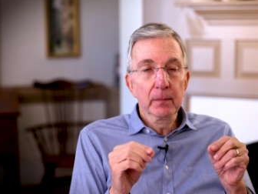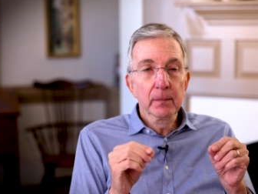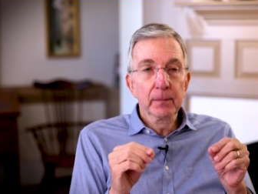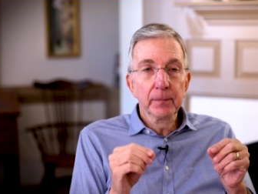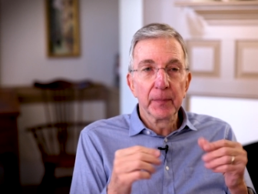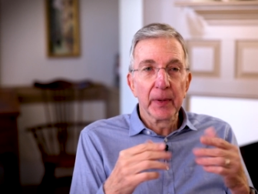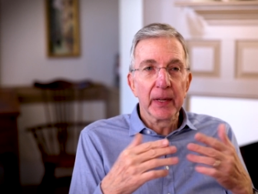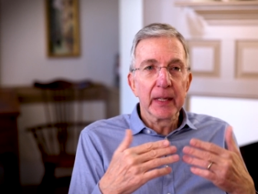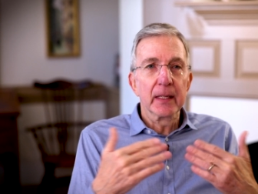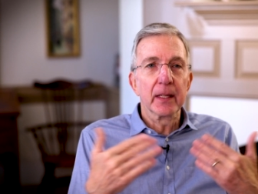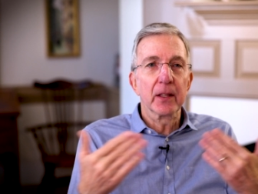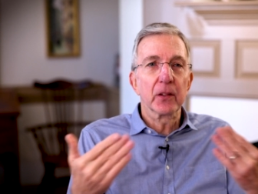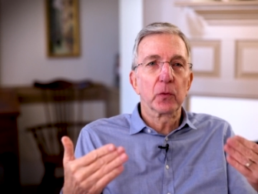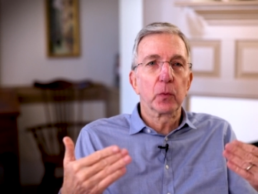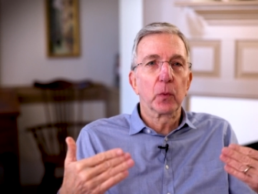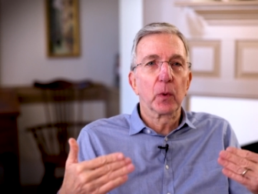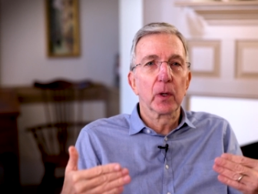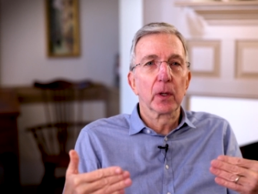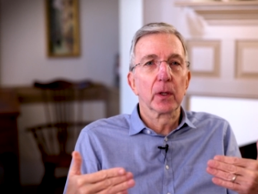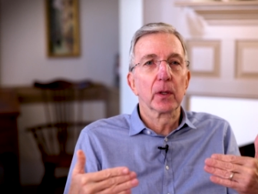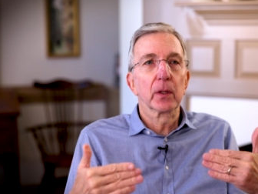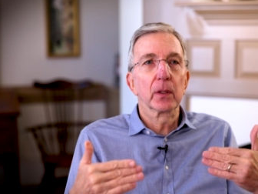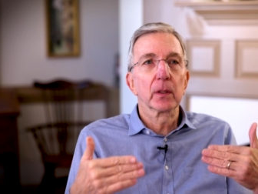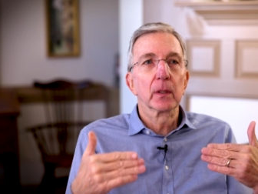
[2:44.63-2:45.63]
In this
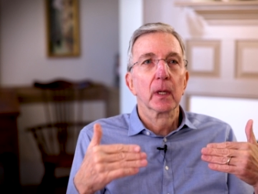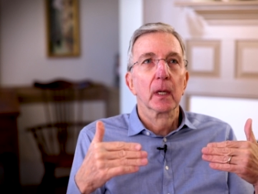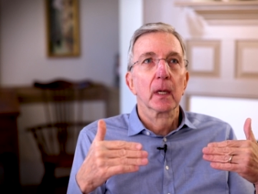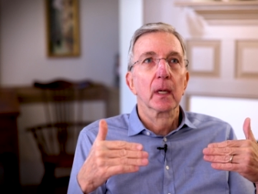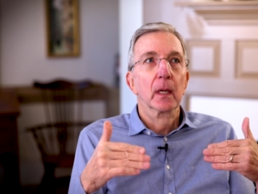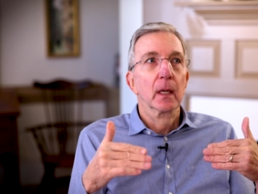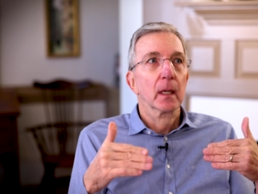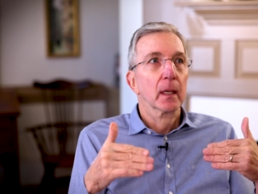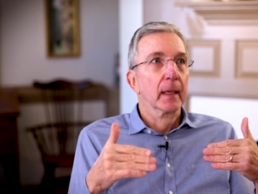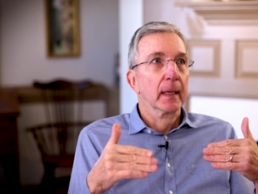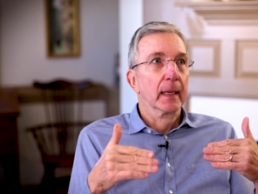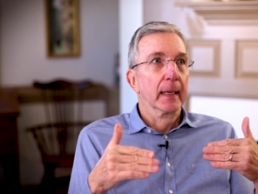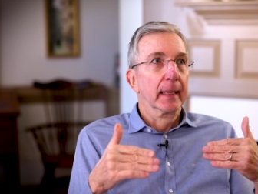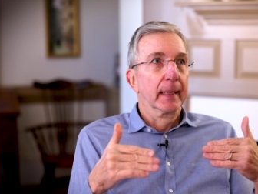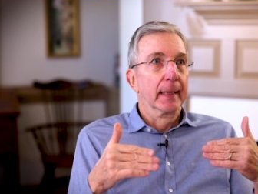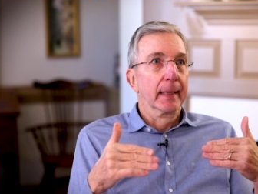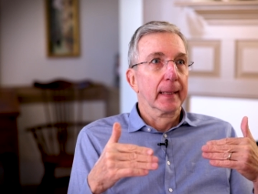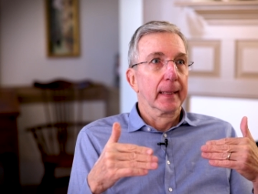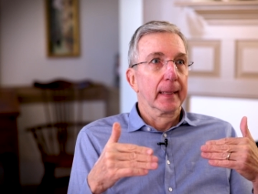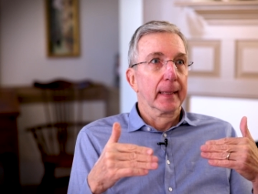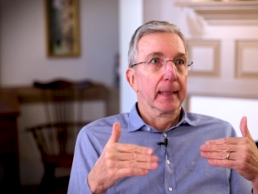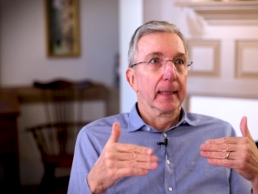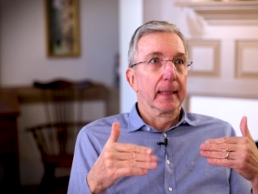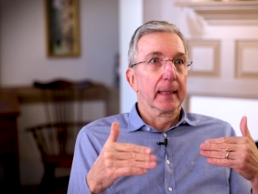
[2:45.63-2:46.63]
world,
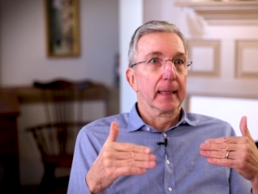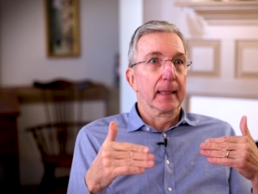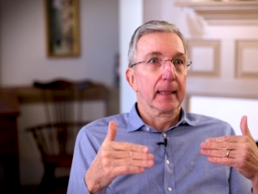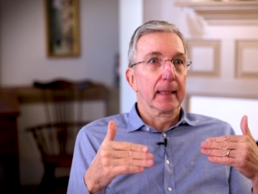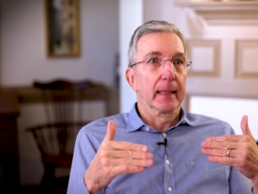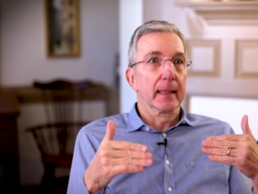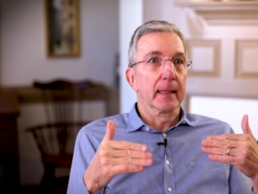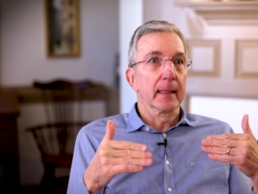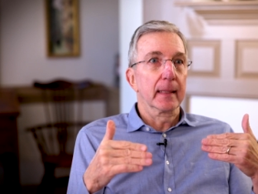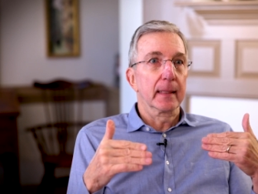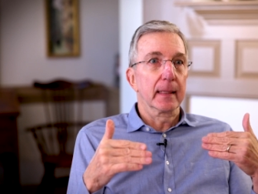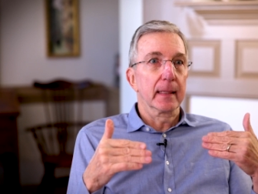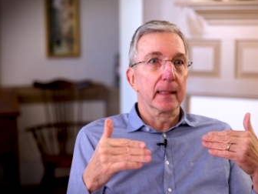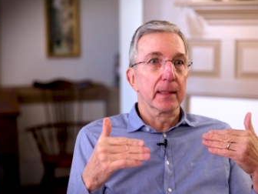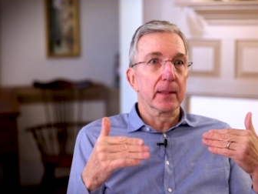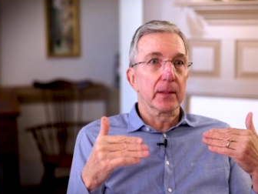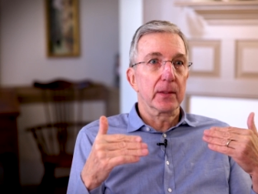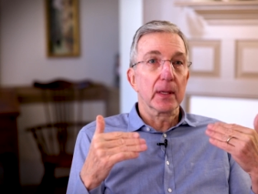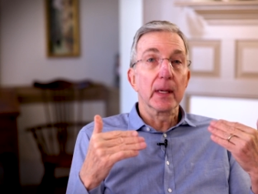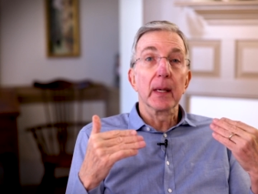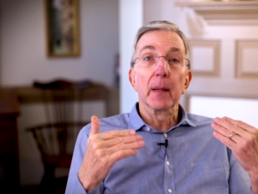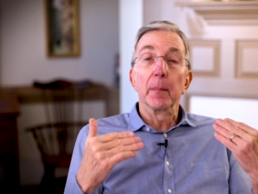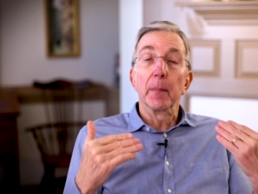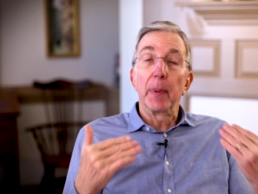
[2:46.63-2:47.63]
it
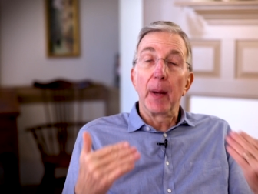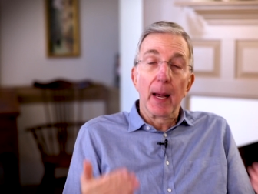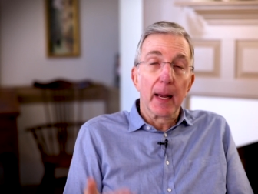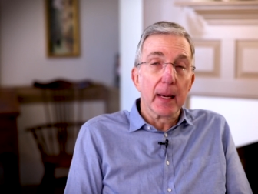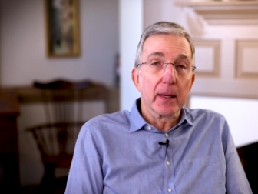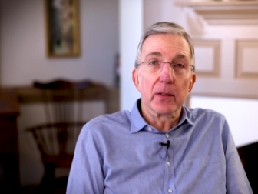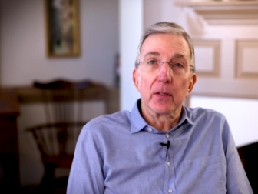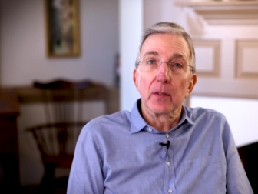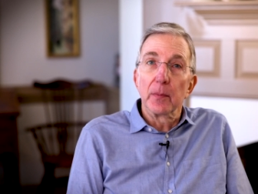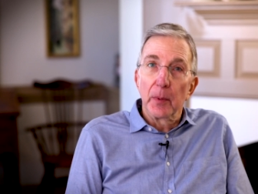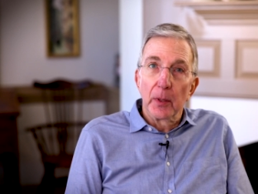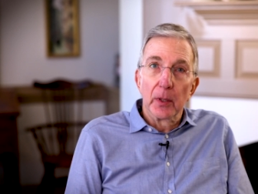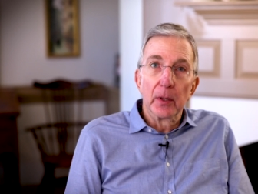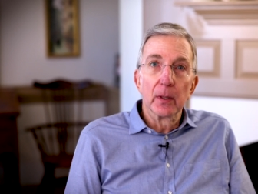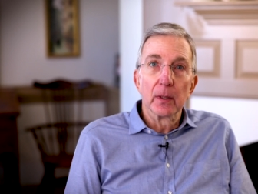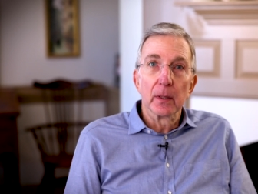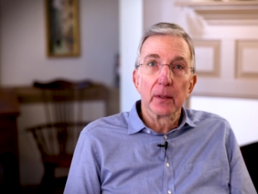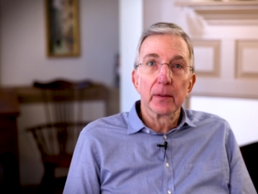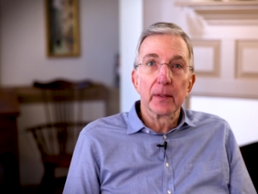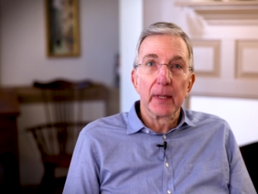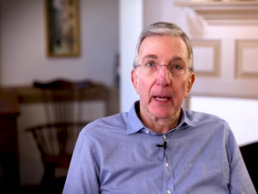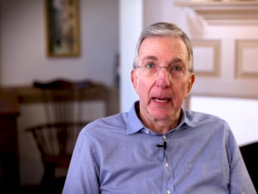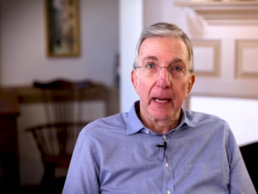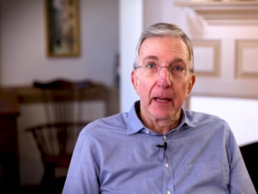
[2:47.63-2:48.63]
is
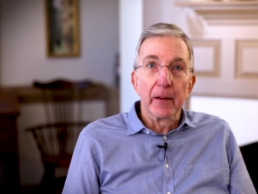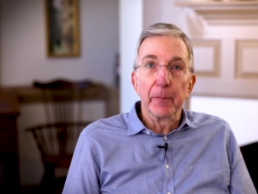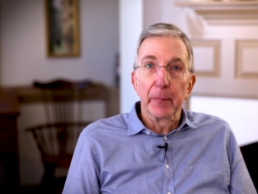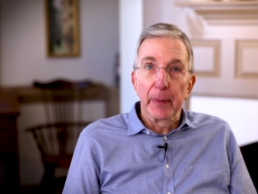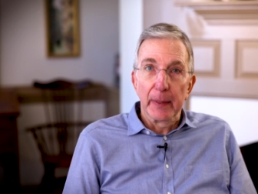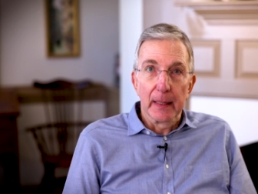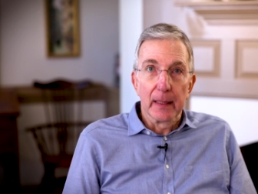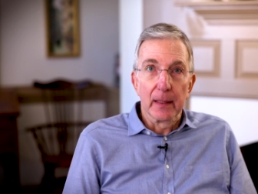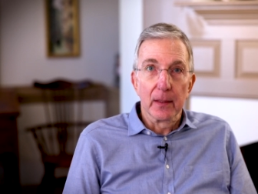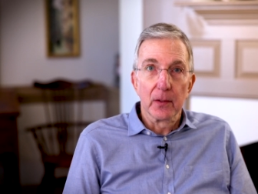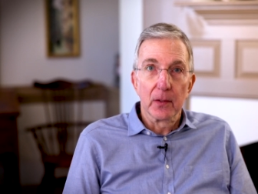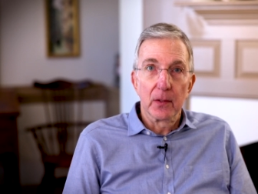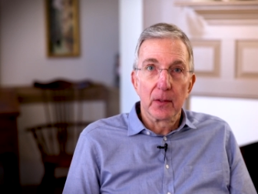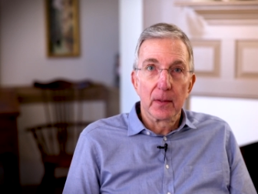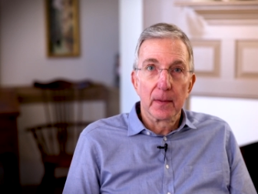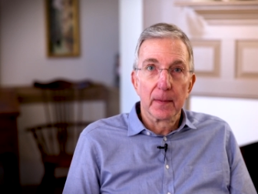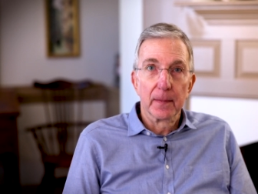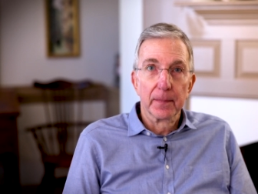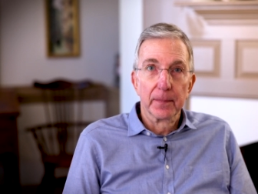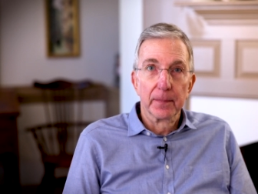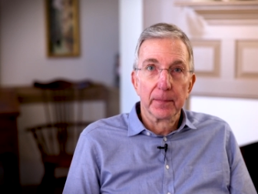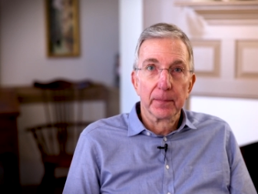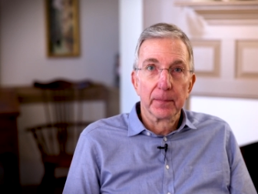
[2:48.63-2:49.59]
impossible to have peace